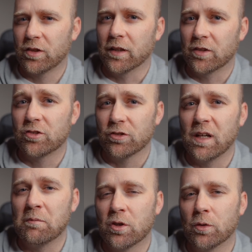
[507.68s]

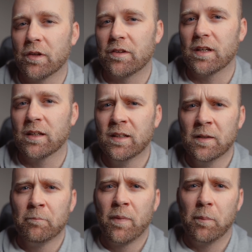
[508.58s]
extreme corners here,
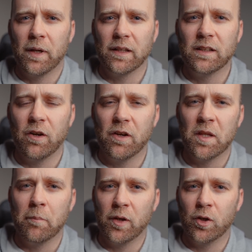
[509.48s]
but you know, in
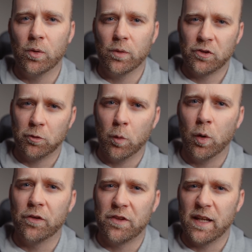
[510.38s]
the middle
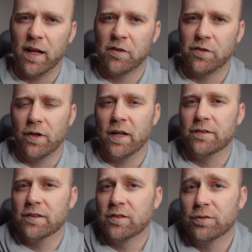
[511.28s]
towards the
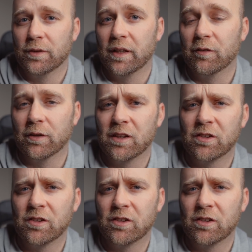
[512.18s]
outsides, it's really